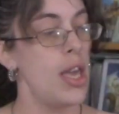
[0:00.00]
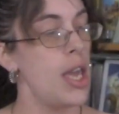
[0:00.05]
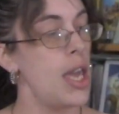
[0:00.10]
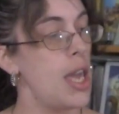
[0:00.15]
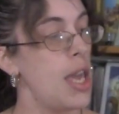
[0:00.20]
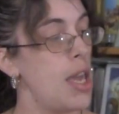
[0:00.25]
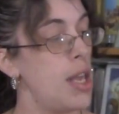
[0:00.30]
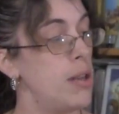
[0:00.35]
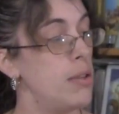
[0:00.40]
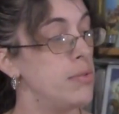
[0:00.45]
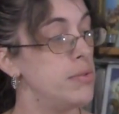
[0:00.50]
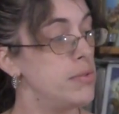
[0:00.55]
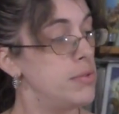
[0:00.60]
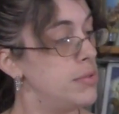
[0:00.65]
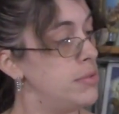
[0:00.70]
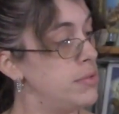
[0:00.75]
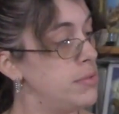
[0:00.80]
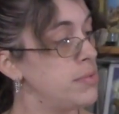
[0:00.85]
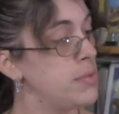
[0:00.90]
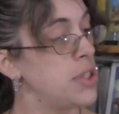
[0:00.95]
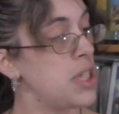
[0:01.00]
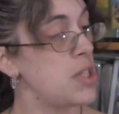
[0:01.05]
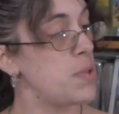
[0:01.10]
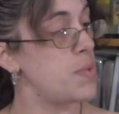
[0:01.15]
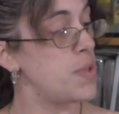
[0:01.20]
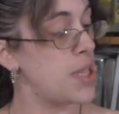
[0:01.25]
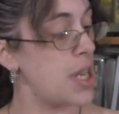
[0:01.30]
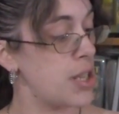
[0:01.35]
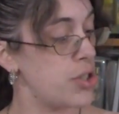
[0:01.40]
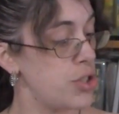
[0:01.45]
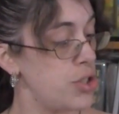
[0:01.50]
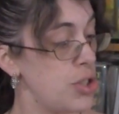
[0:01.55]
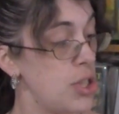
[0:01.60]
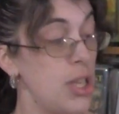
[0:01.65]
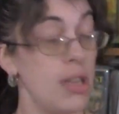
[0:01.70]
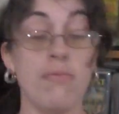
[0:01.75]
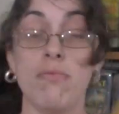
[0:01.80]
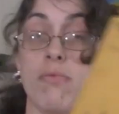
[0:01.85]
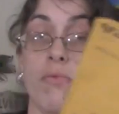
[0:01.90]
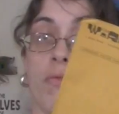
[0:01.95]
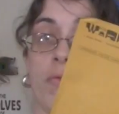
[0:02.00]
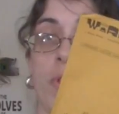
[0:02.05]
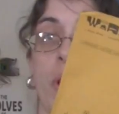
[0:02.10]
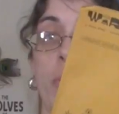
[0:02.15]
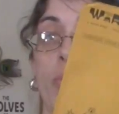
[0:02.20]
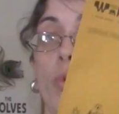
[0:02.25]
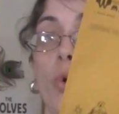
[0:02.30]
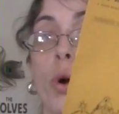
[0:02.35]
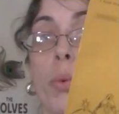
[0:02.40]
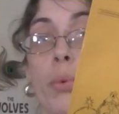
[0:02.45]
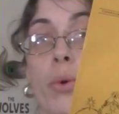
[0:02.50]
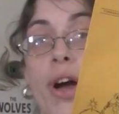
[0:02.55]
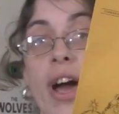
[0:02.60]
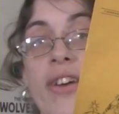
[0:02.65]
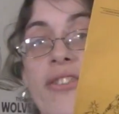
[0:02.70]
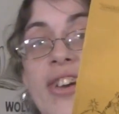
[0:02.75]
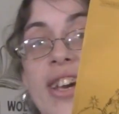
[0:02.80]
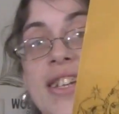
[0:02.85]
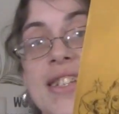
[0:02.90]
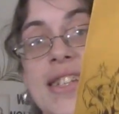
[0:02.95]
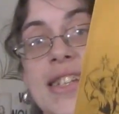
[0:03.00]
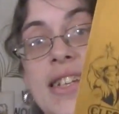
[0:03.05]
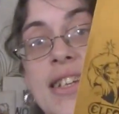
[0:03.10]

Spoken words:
and this was actually from Warp Graphics,